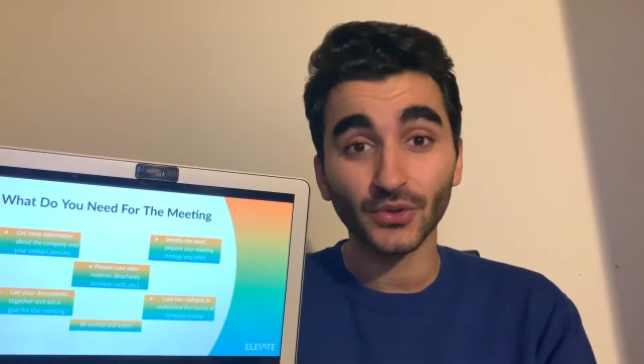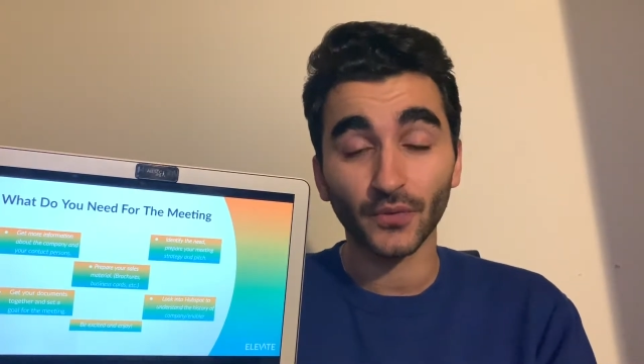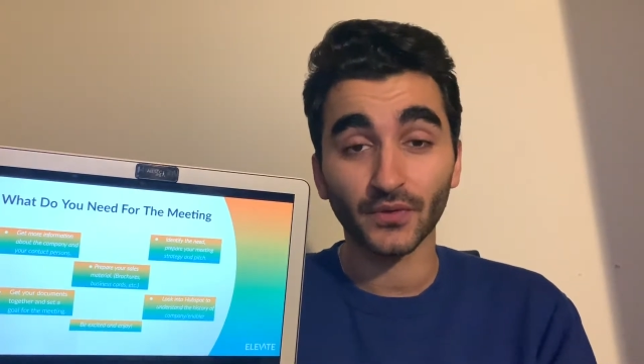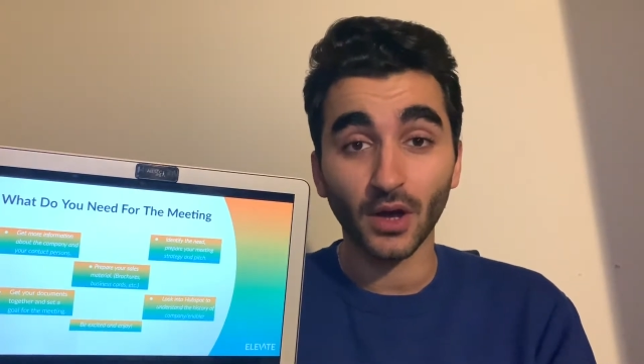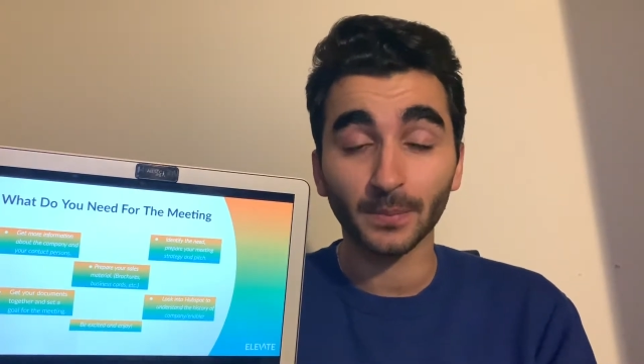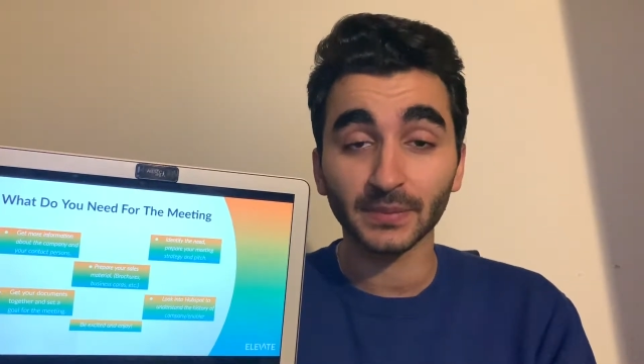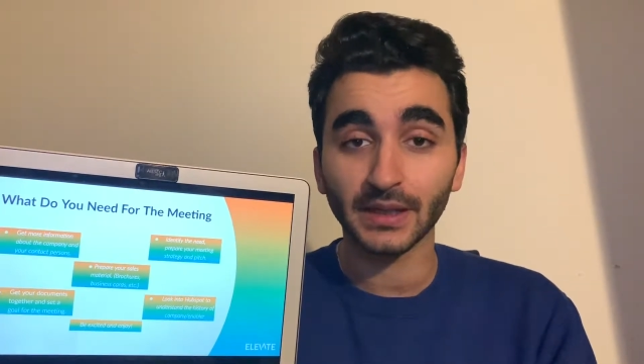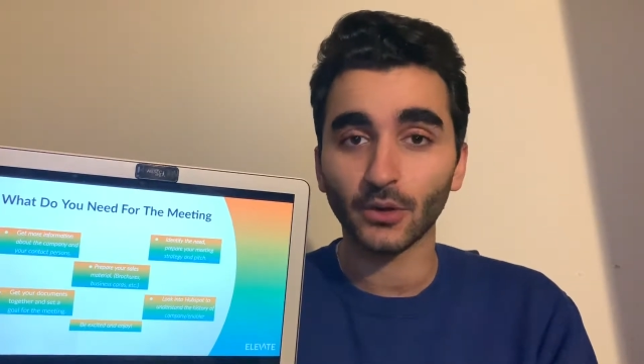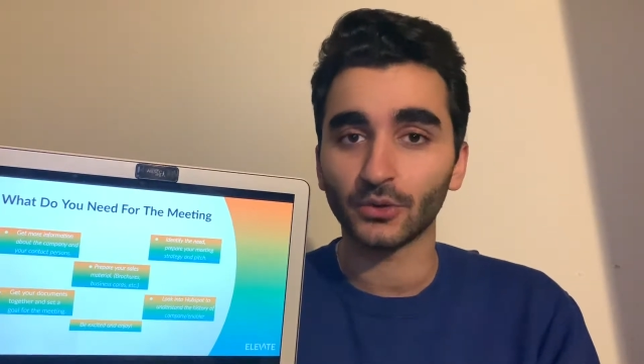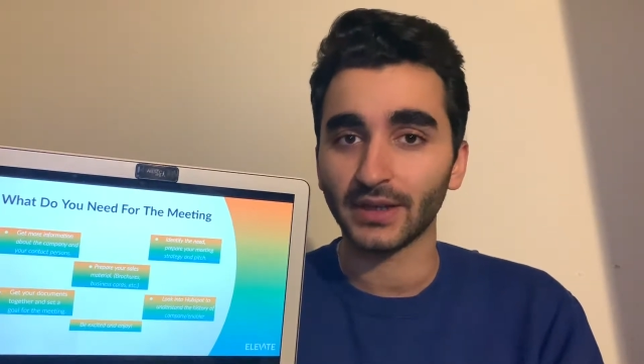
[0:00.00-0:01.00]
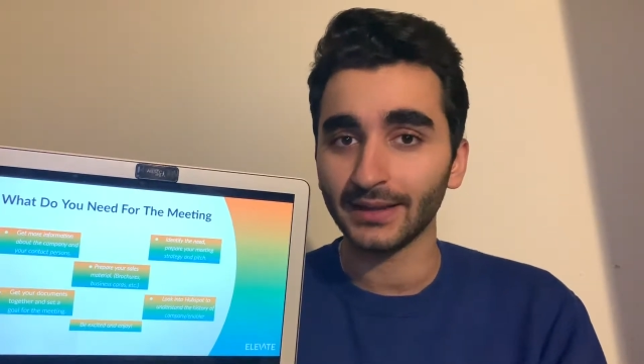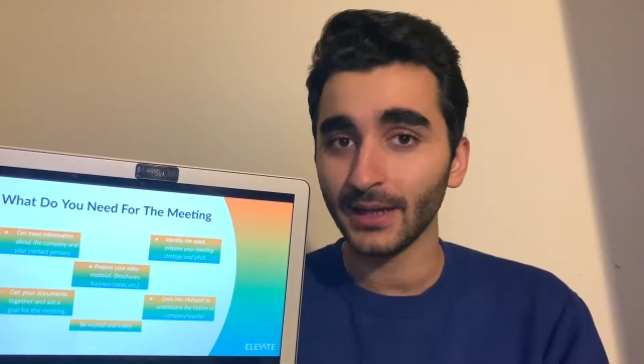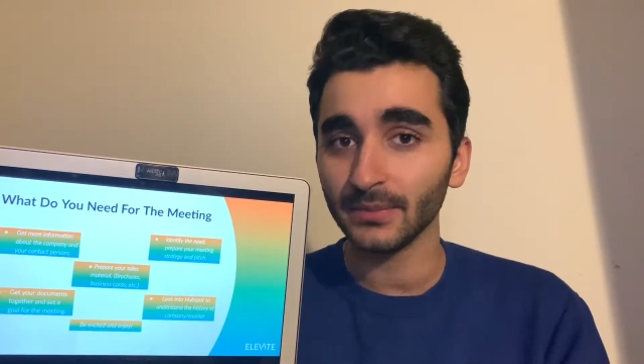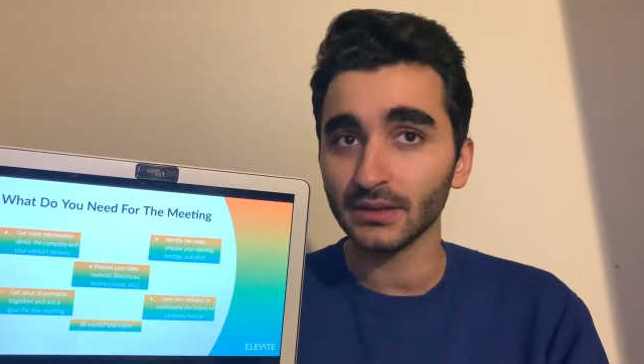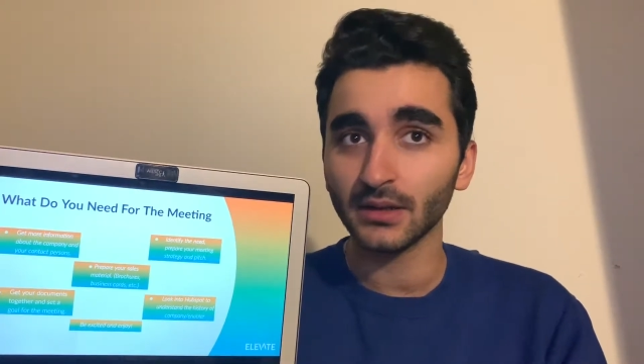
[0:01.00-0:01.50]
of company or the
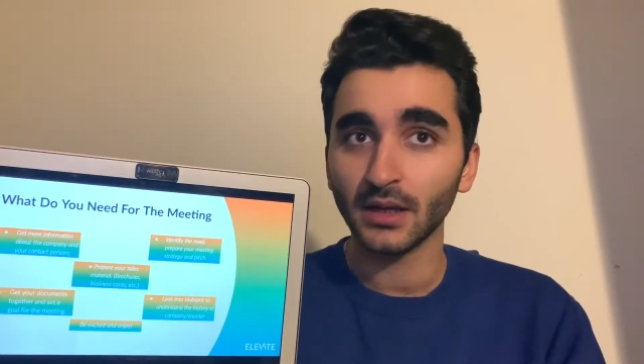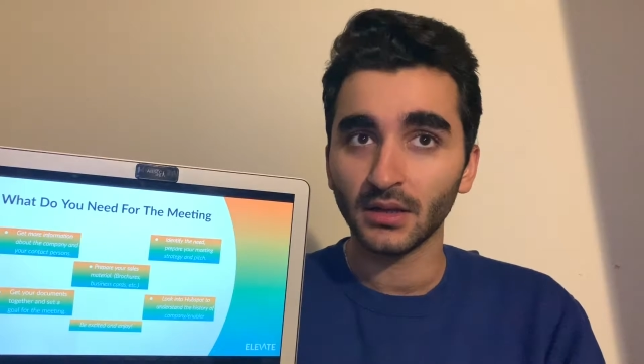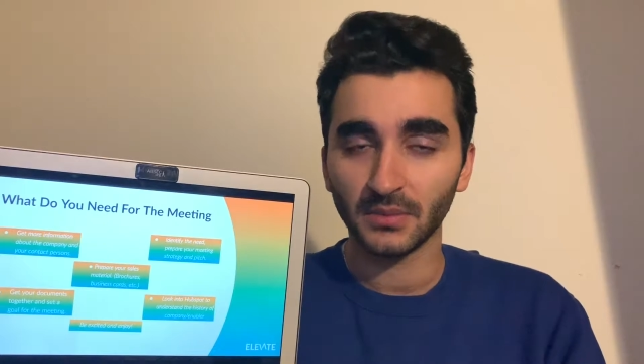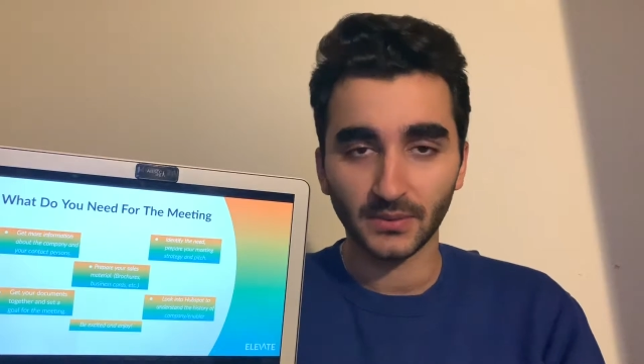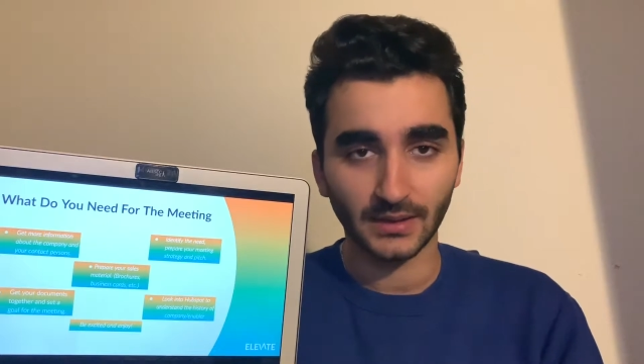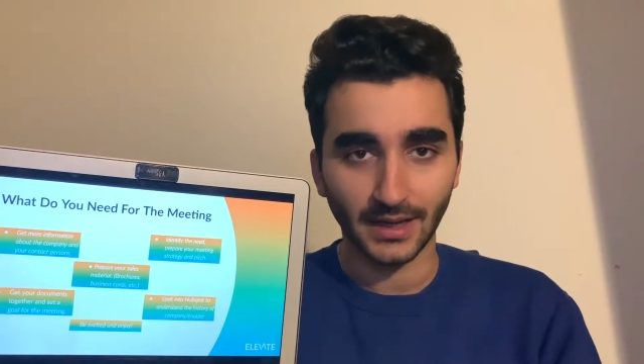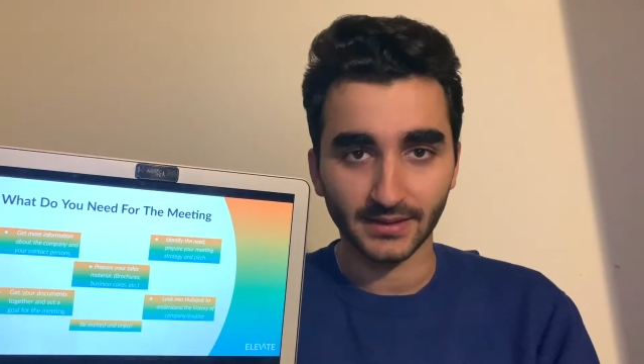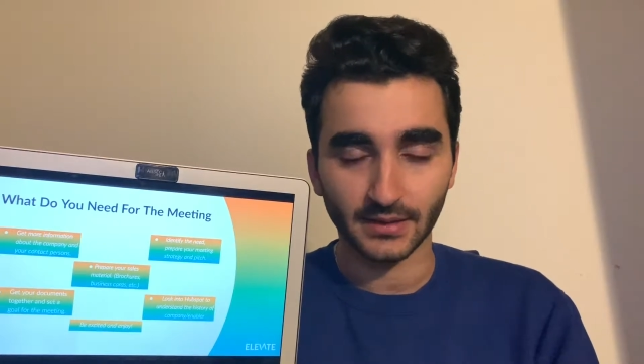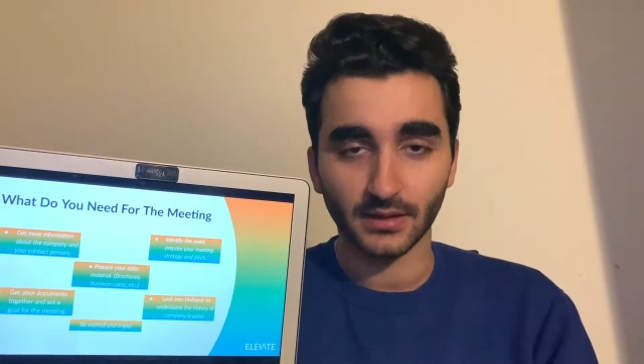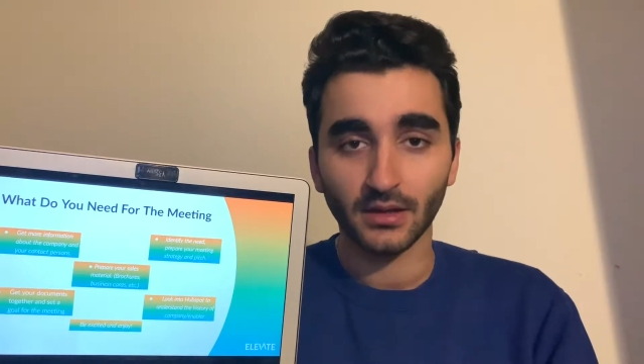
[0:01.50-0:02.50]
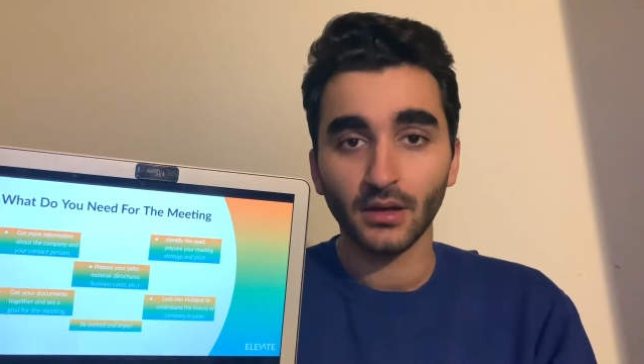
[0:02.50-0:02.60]
enabler between Isaac.